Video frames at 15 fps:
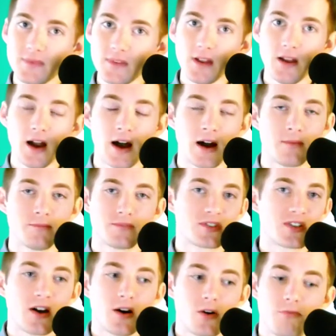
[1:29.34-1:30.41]
Um,
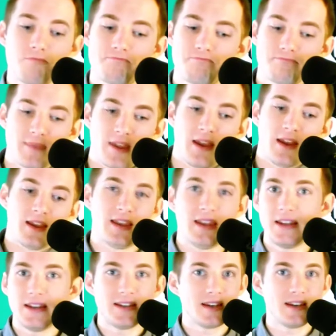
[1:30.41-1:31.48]
so
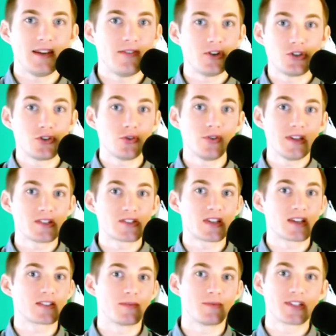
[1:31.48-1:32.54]
he didn't even do these
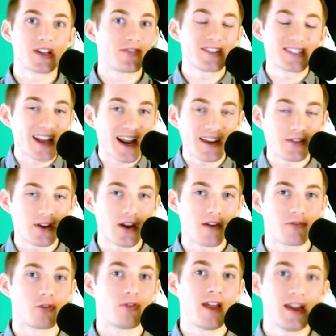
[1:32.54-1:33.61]
things himself. He's not even
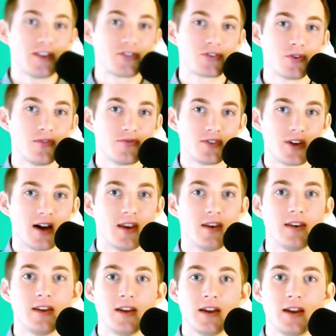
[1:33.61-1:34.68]
have alleged to have
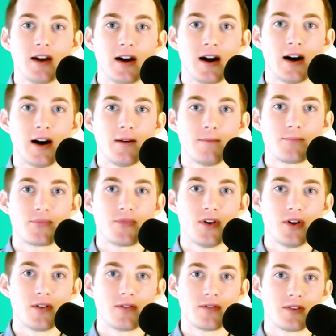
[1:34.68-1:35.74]
done um,
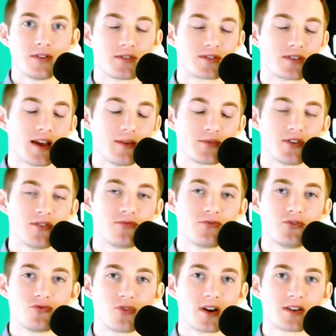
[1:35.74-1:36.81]
the, the types of
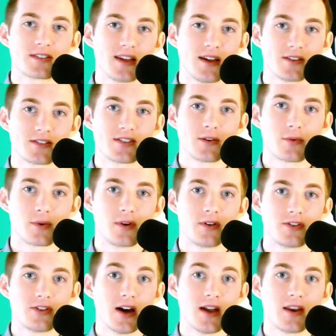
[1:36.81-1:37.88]
drug sales that were
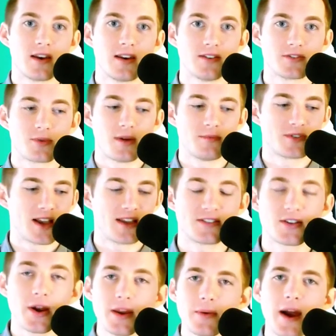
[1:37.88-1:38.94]
done on his website.
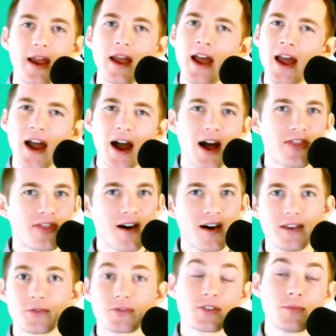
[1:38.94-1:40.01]
So anyway, I
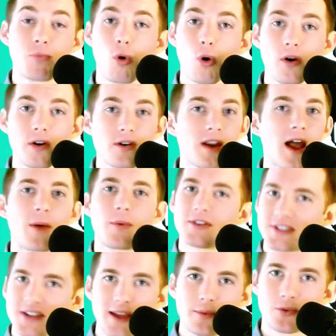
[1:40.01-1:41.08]
thought it was important. I
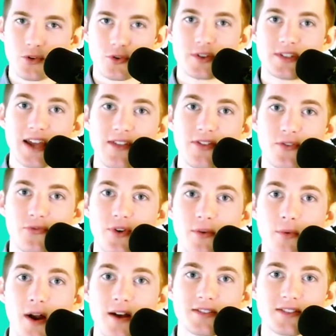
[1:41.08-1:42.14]
wasn't able to attend the Free
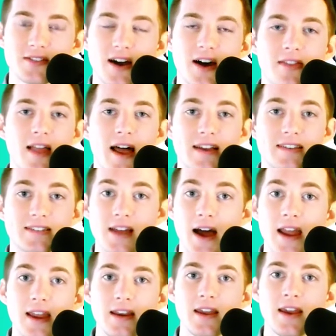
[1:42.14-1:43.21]
Ross-a-thon last
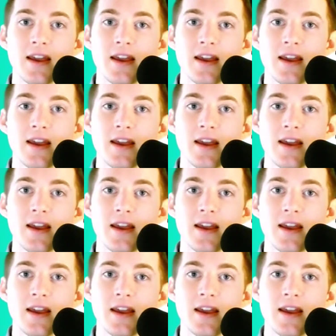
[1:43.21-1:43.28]
night,